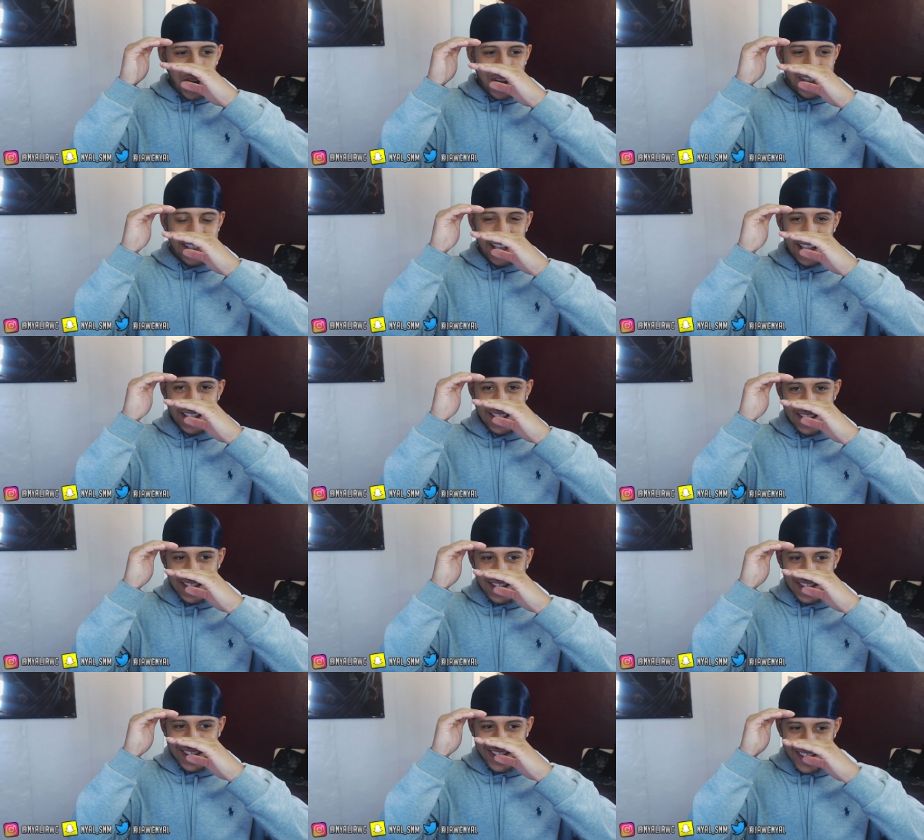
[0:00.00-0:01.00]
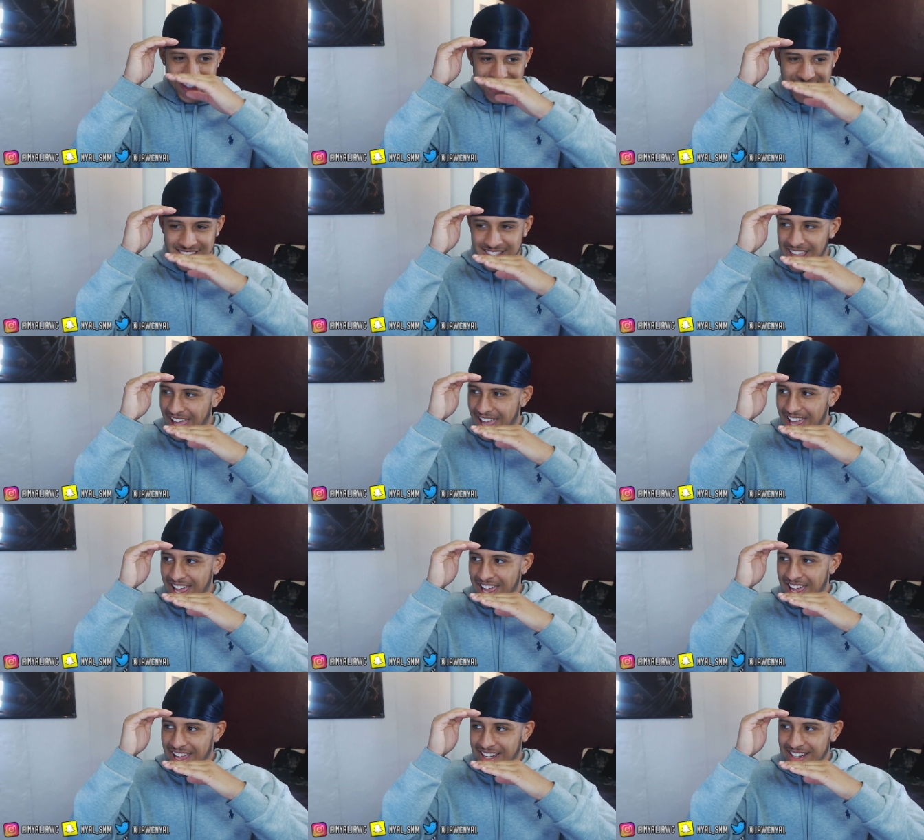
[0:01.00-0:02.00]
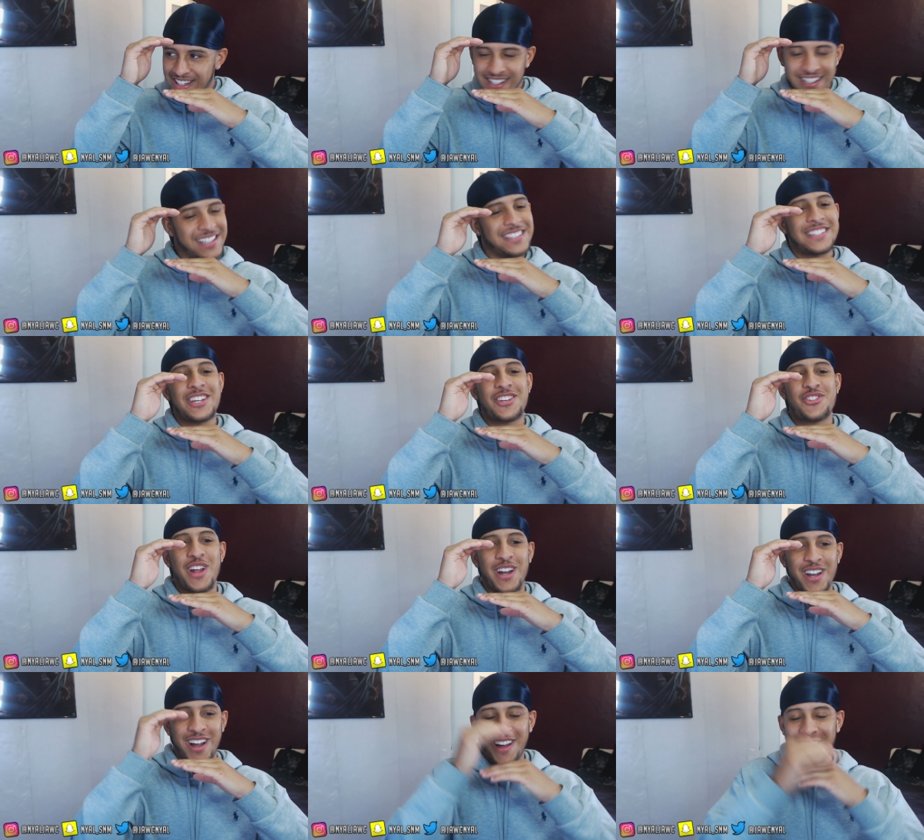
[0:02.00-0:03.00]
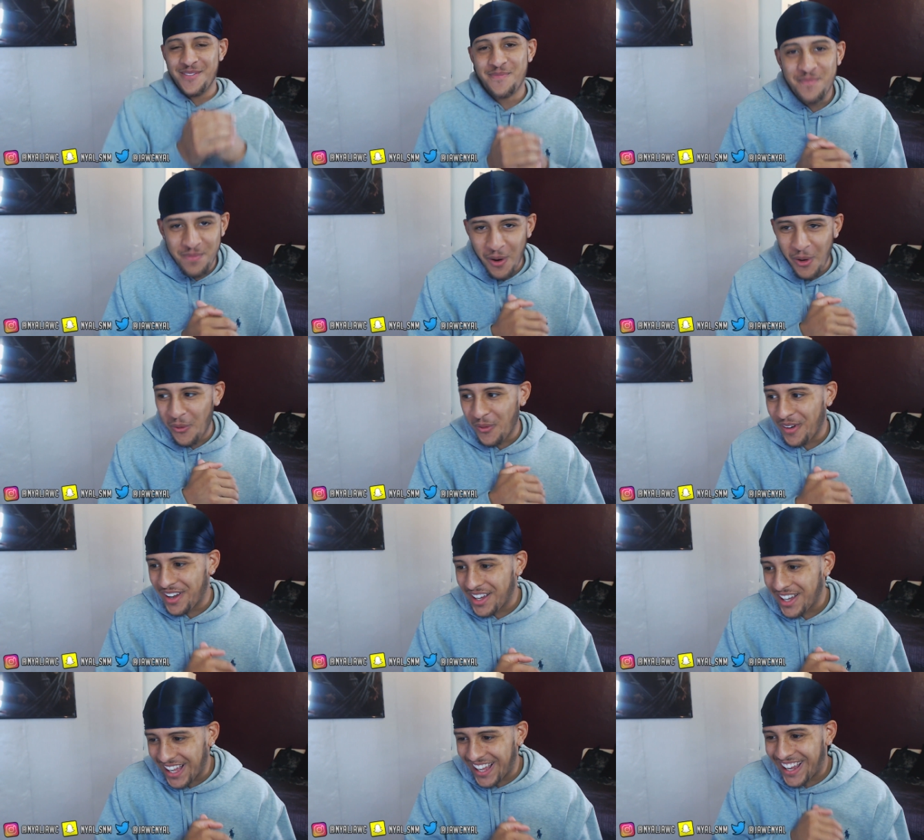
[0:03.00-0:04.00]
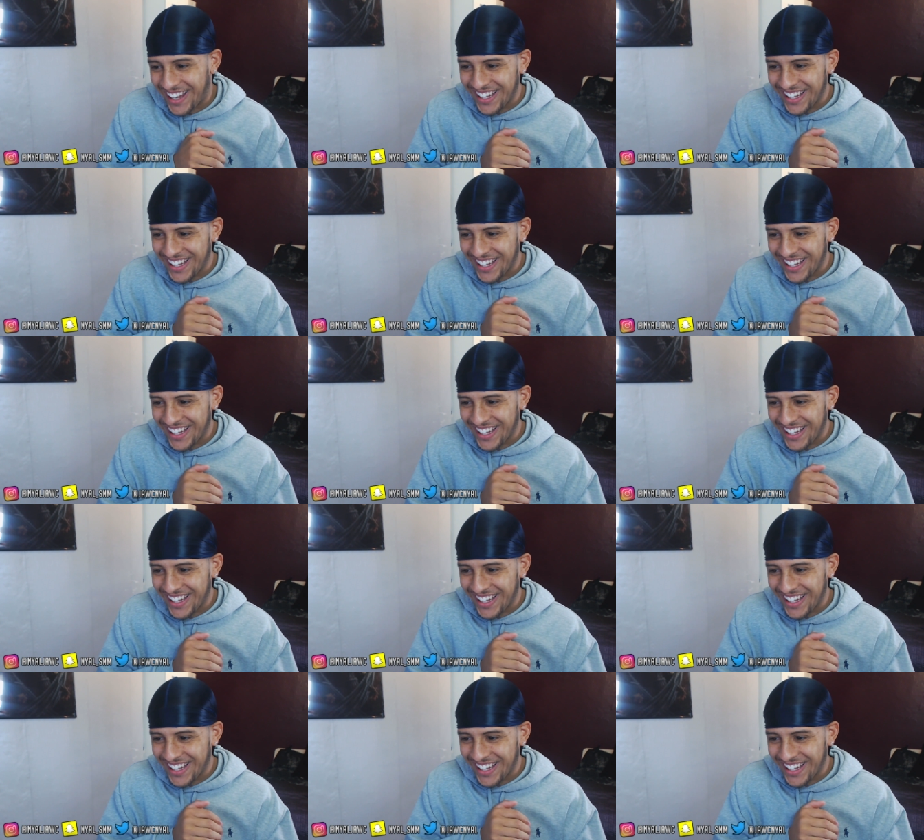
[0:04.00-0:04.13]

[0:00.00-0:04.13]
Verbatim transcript: Voices, then District nine, bro.